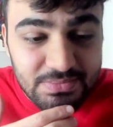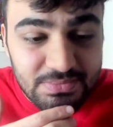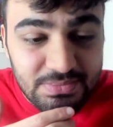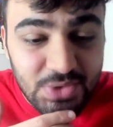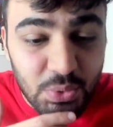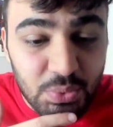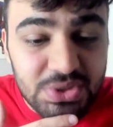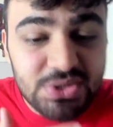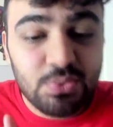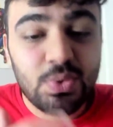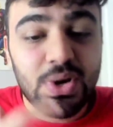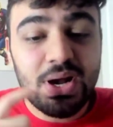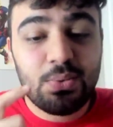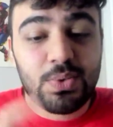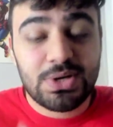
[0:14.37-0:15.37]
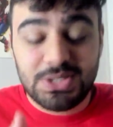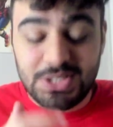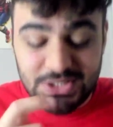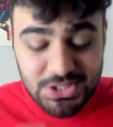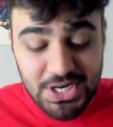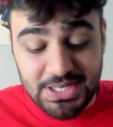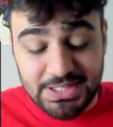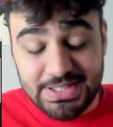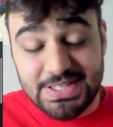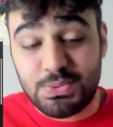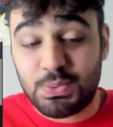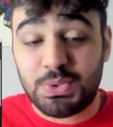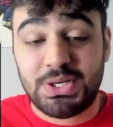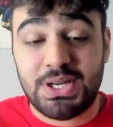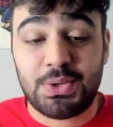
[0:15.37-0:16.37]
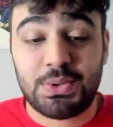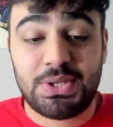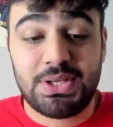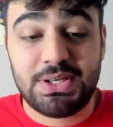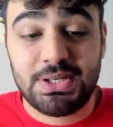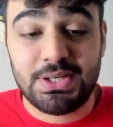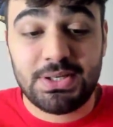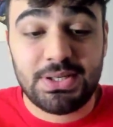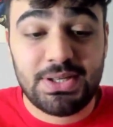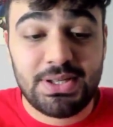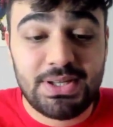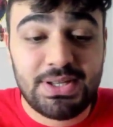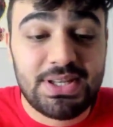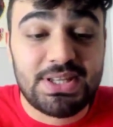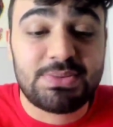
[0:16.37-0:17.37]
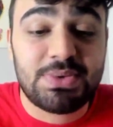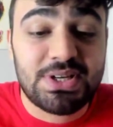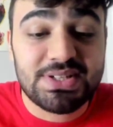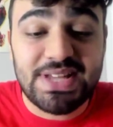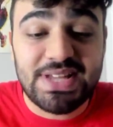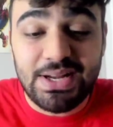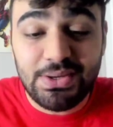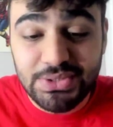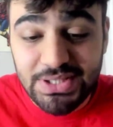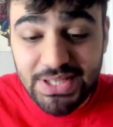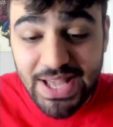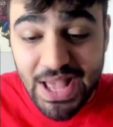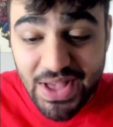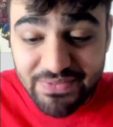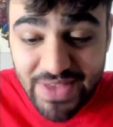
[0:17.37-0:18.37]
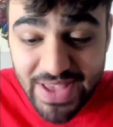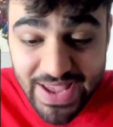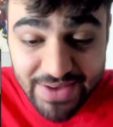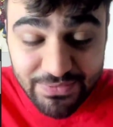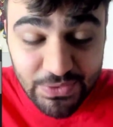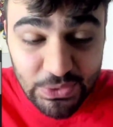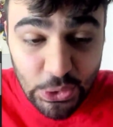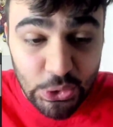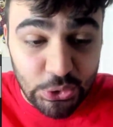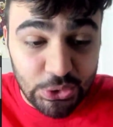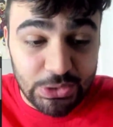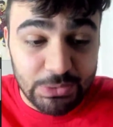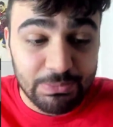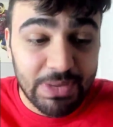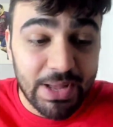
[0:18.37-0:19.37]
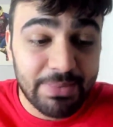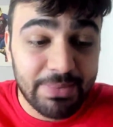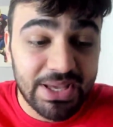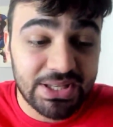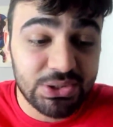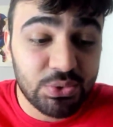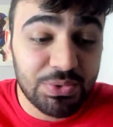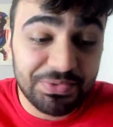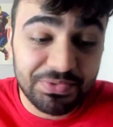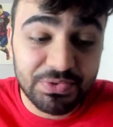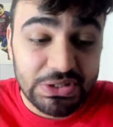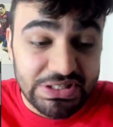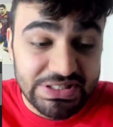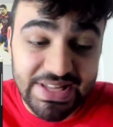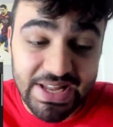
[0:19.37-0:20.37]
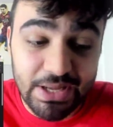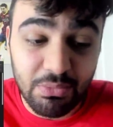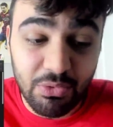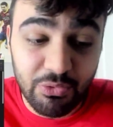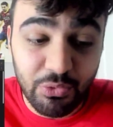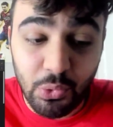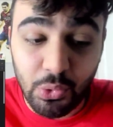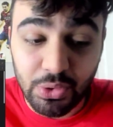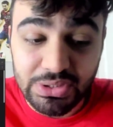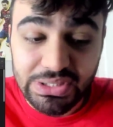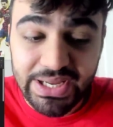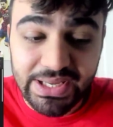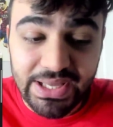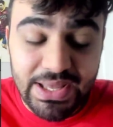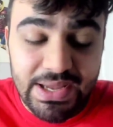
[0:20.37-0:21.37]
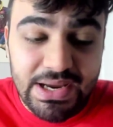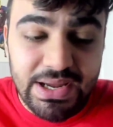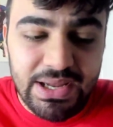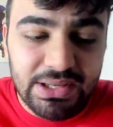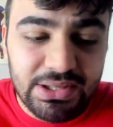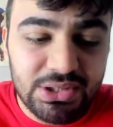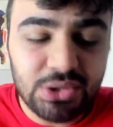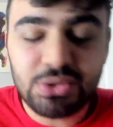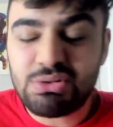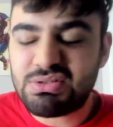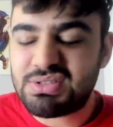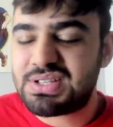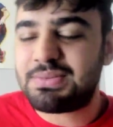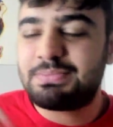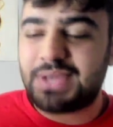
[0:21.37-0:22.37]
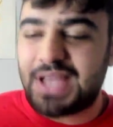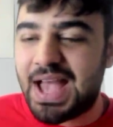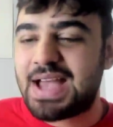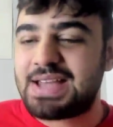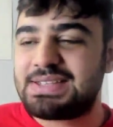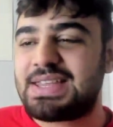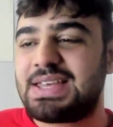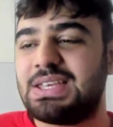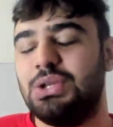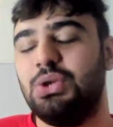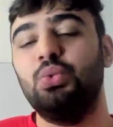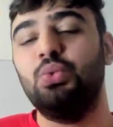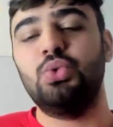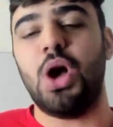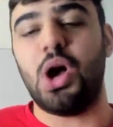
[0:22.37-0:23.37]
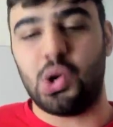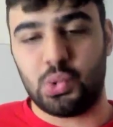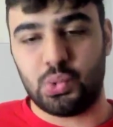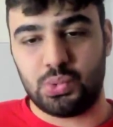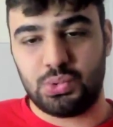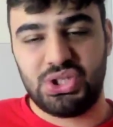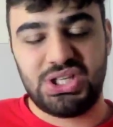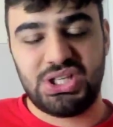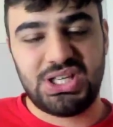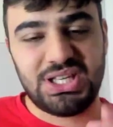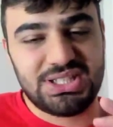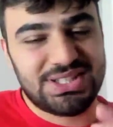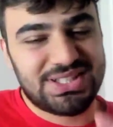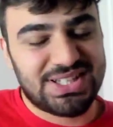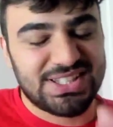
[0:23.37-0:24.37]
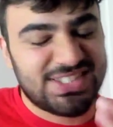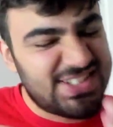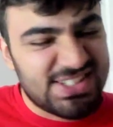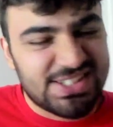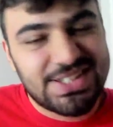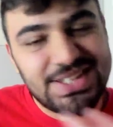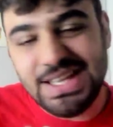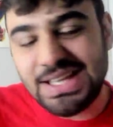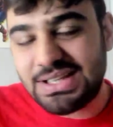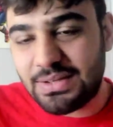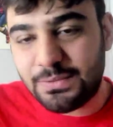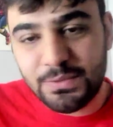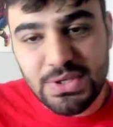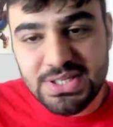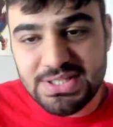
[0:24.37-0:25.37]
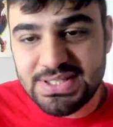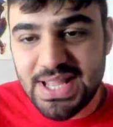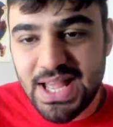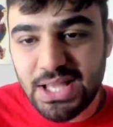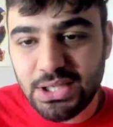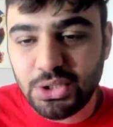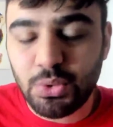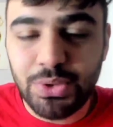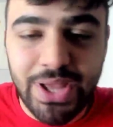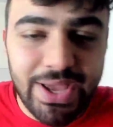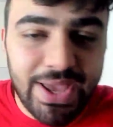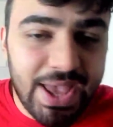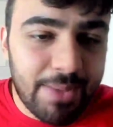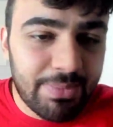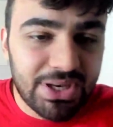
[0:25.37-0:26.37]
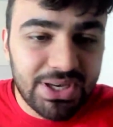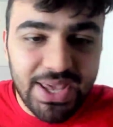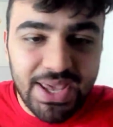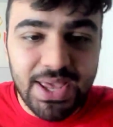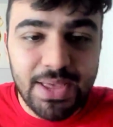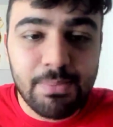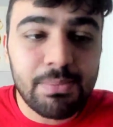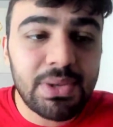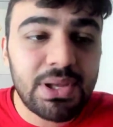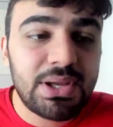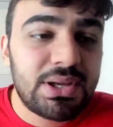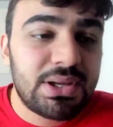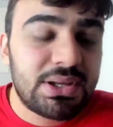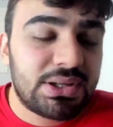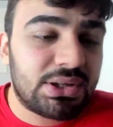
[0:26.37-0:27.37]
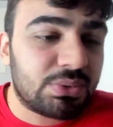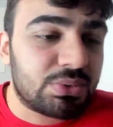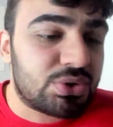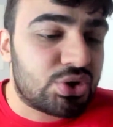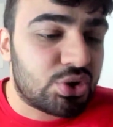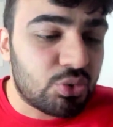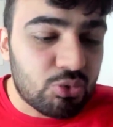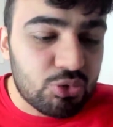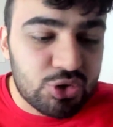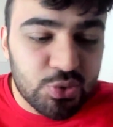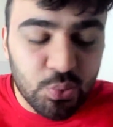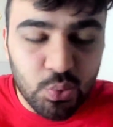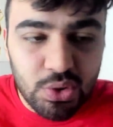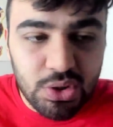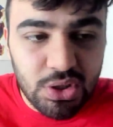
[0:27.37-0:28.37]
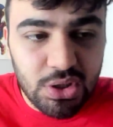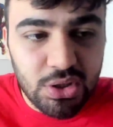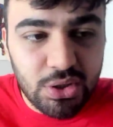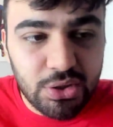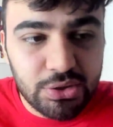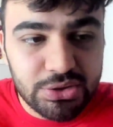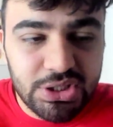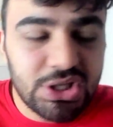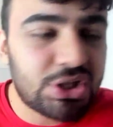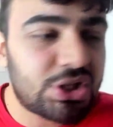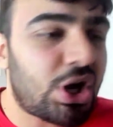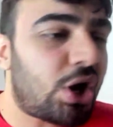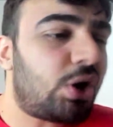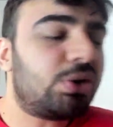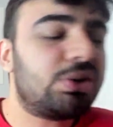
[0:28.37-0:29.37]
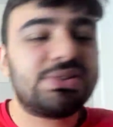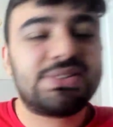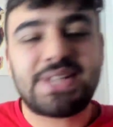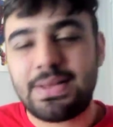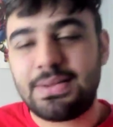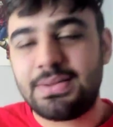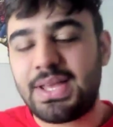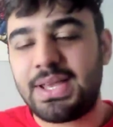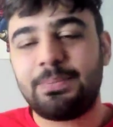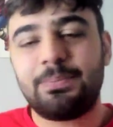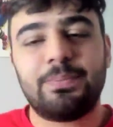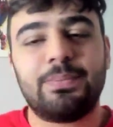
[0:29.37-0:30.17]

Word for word: the reason why I wanted to check this one out here is because I don't think I've ever heard my man do a freestyle before. Like you know those them guys that you know could could just kill a freestyle, you know like Eminem, you know Juice WRLD, all those type, like